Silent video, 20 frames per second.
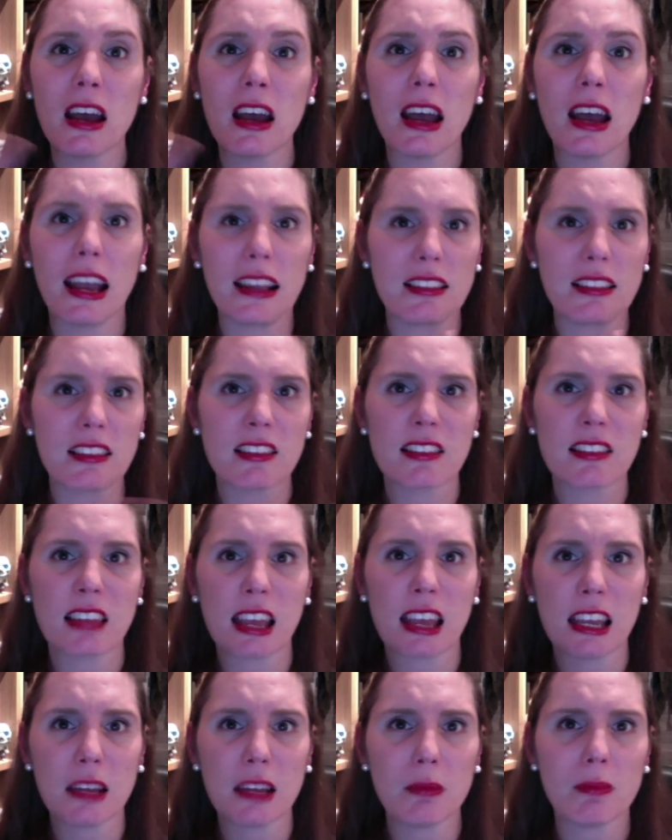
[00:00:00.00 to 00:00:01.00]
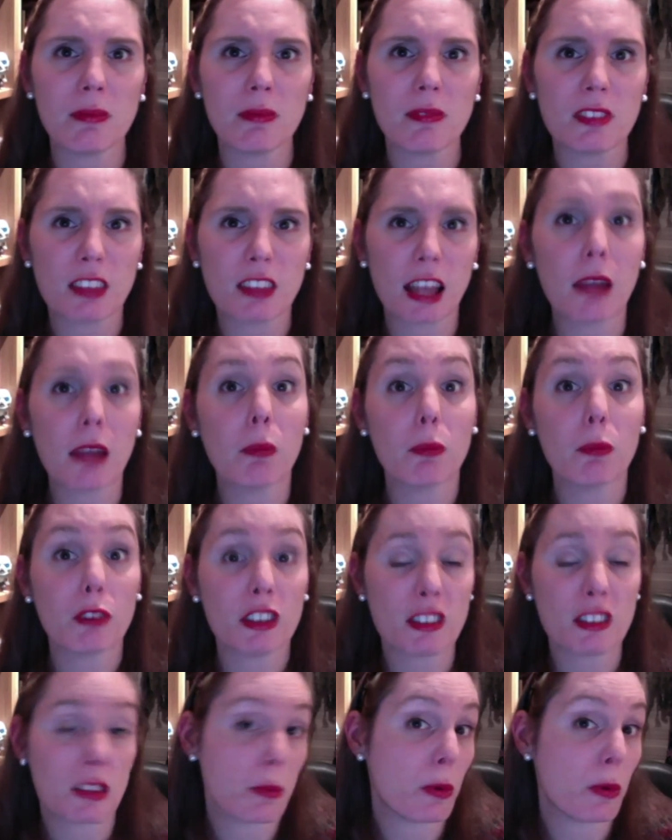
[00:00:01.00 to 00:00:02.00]
It's the same
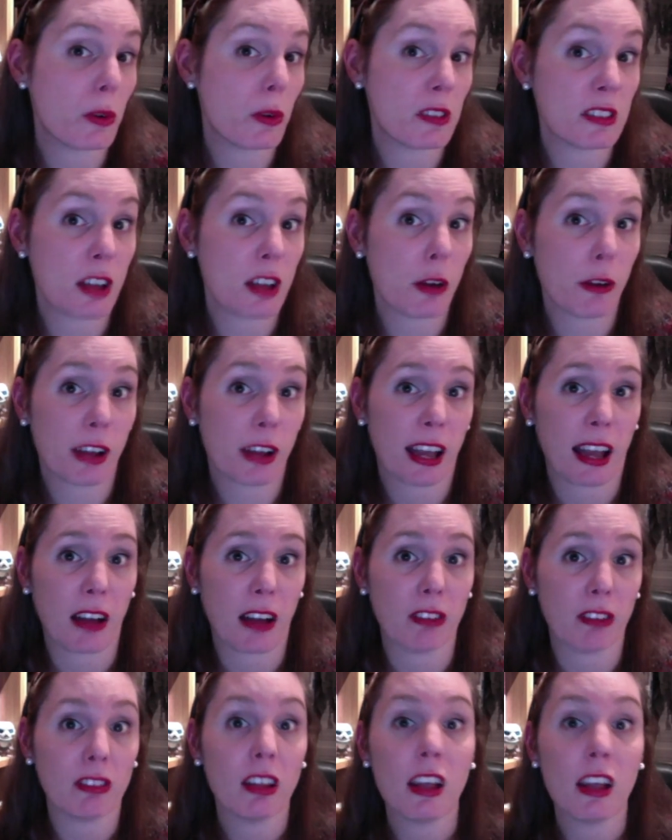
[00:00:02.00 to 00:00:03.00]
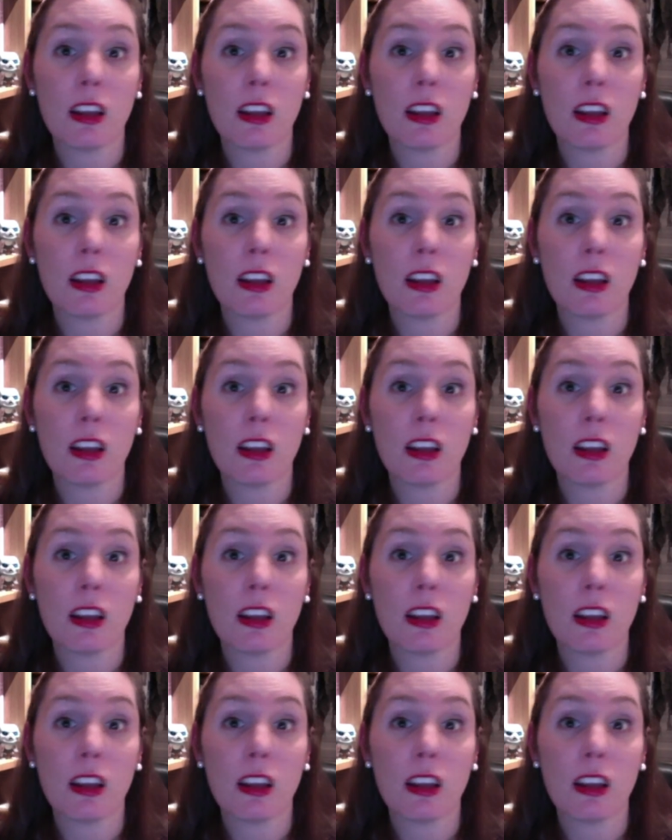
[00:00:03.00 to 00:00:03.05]
principle as No Count.